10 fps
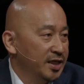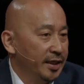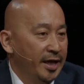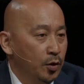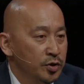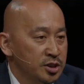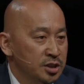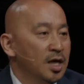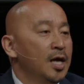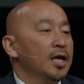and
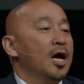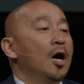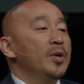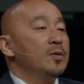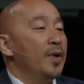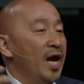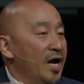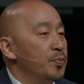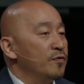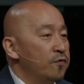languages coming
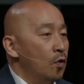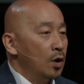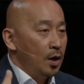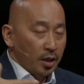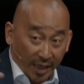back before,